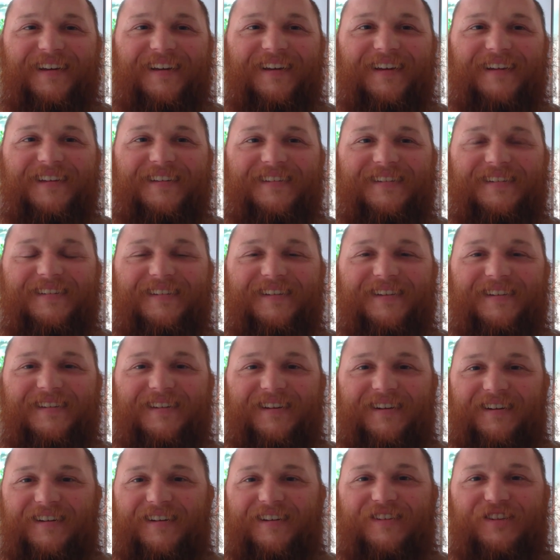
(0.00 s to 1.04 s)
it's
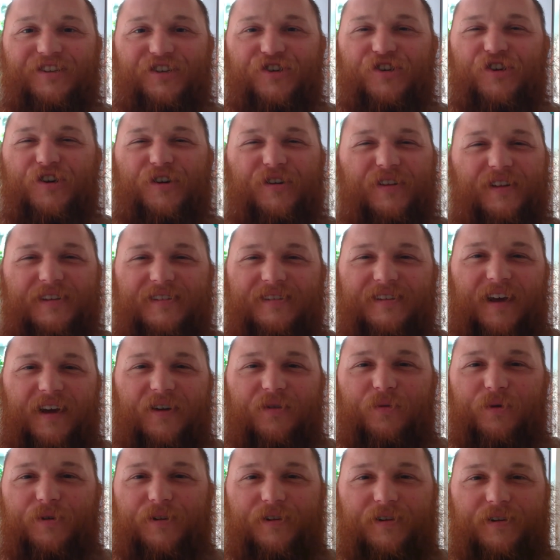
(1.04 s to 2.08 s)
a sugar that's
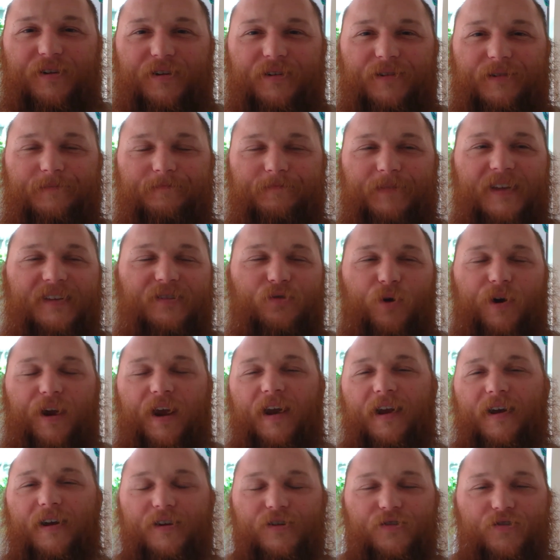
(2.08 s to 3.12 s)
not really, it's
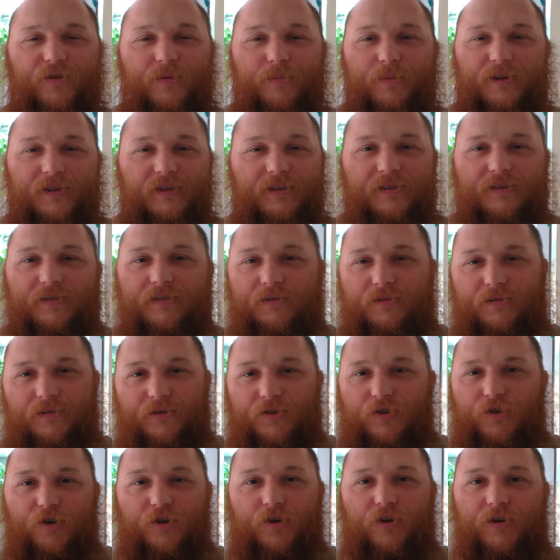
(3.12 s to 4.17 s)
organic ice cream, but it's still
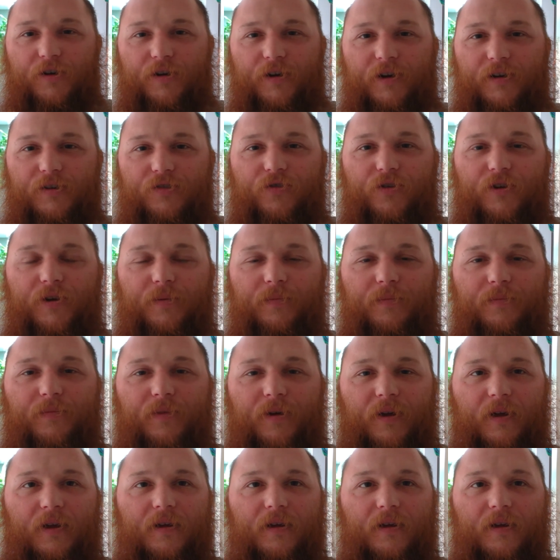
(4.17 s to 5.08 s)
sugary ice cream.